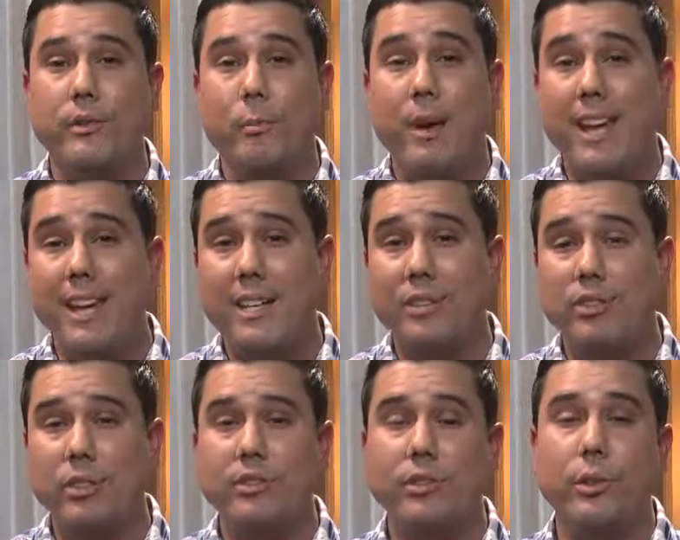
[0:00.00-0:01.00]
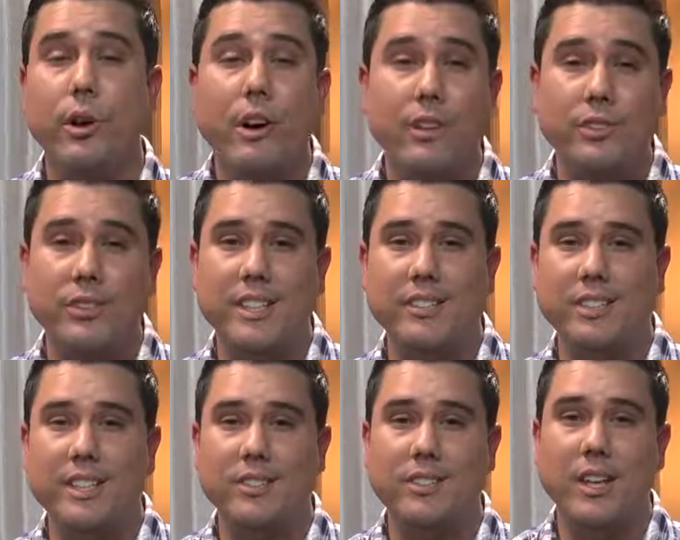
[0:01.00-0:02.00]
of a page until all
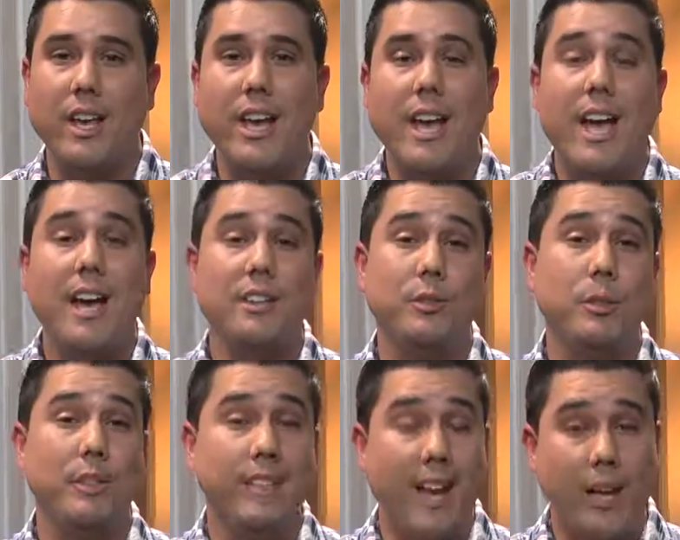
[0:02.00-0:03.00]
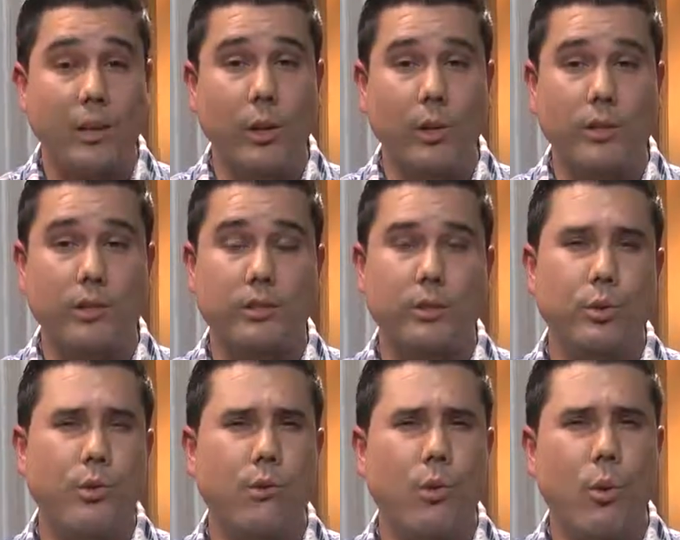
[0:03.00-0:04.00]
CSS has been downloaded
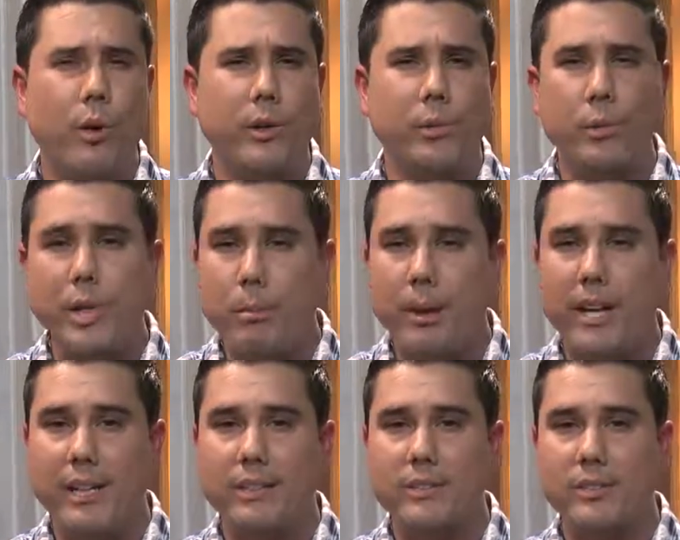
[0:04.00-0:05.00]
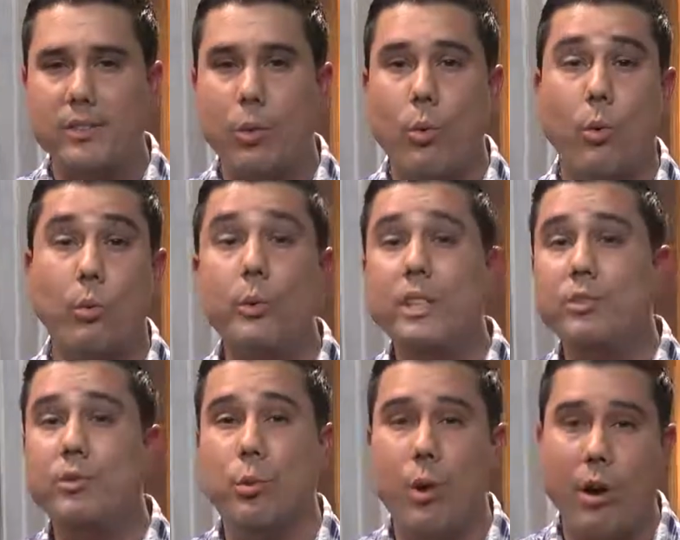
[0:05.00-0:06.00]
to avoid repaint or
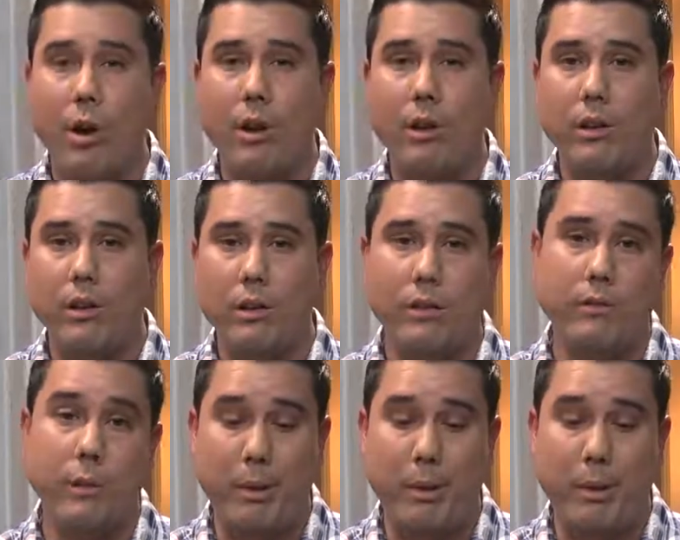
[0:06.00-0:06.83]
redraw of the